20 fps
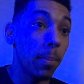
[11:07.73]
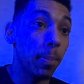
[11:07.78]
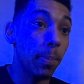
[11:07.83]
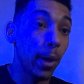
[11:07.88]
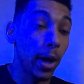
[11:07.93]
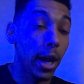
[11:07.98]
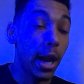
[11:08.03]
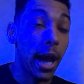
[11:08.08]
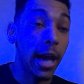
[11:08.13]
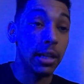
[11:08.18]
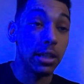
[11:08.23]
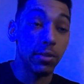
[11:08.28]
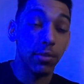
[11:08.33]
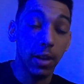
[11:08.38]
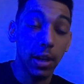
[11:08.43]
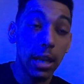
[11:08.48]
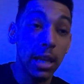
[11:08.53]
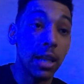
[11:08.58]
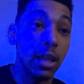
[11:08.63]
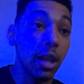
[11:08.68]
But I
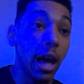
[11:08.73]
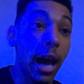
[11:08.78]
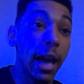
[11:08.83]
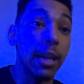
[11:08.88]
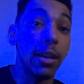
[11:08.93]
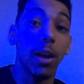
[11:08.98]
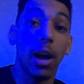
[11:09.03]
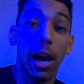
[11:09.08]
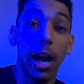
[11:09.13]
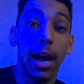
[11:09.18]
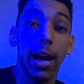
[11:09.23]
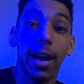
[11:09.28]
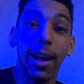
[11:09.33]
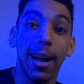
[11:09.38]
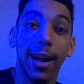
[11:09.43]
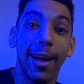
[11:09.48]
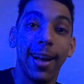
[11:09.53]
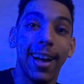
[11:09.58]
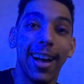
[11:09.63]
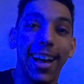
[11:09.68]

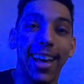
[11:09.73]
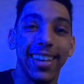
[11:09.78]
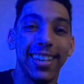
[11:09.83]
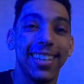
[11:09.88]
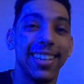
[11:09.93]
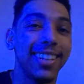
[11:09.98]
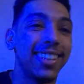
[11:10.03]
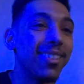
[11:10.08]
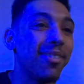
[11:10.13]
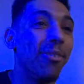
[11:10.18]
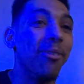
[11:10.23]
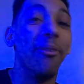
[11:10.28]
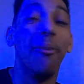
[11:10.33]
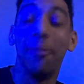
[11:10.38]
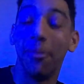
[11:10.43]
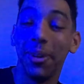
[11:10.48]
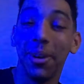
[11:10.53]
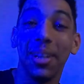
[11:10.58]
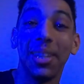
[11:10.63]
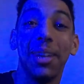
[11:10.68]
just
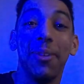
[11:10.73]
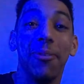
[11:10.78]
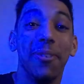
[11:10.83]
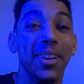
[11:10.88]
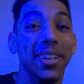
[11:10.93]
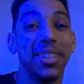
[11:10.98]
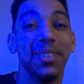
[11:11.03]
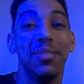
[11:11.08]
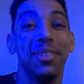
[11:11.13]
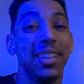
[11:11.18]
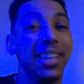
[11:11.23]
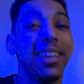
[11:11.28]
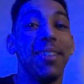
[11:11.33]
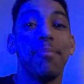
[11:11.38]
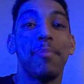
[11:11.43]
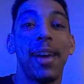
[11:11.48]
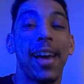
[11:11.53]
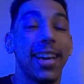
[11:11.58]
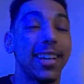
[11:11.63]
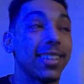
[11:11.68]
really want them to
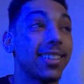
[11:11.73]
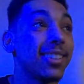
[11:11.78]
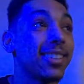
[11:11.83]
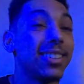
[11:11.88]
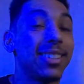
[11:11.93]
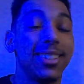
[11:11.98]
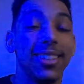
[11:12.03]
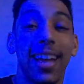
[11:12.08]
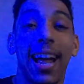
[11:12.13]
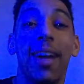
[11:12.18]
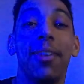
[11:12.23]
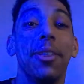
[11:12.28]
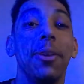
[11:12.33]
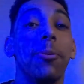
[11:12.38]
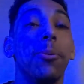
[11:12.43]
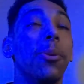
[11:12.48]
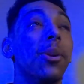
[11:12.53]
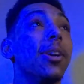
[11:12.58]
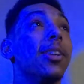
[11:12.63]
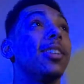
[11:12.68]
get back to how they
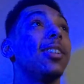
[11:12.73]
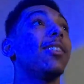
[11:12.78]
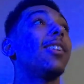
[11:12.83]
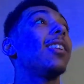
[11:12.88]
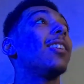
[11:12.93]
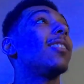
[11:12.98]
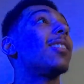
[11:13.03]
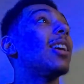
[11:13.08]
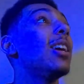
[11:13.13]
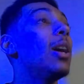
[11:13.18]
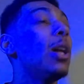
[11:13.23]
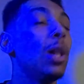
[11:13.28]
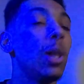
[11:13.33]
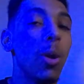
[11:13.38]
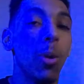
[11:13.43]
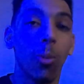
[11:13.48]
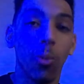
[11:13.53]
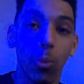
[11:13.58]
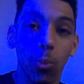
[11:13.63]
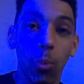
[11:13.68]
were, to just
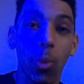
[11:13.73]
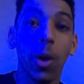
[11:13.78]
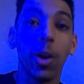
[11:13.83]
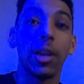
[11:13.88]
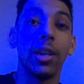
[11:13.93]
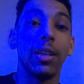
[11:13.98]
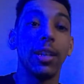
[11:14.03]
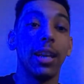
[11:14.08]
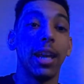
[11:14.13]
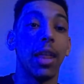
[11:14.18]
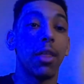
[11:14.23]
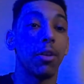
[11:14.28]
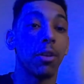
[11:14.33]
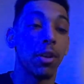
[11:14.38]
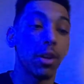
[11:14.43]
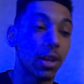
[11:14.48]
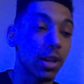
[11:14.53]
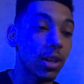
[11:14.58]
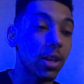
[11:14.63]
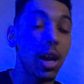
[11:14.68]
working
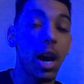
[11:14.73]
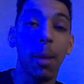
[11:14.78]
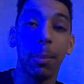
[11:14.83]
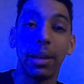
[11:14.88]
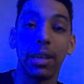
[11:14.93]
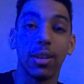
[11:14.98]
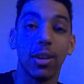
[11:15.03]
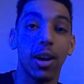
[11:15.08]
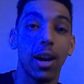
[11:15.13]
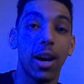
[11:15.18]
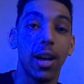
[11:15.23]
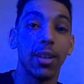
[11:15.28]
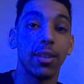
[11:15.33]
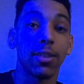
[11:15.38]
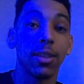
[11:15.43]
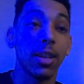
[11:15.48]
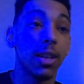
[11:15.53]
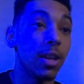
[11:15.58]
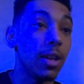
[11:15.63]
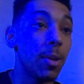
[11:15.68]
together, common
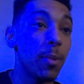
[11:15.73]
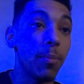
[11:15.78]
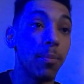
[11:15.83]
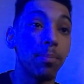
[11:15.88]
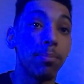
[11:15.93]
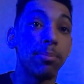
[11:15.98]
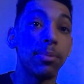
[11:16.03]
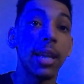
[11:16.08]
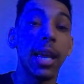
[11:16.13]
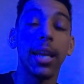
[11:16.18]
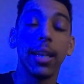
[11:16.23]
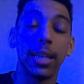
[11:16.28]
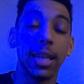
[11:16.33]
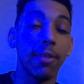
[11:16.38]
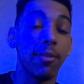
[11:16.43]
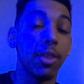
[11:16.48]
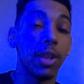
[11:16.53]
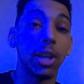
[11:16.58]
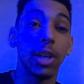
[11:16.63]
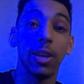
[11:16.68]
cause,
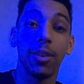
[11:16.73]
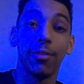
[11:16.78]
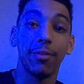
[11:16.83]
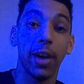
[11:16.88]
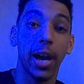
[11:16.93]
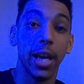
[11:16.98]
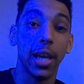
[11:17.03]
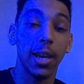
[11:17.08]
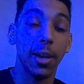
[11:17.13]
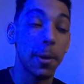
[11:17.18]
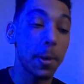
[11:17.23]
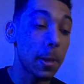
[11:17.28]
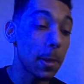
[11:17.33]
giving the good fight.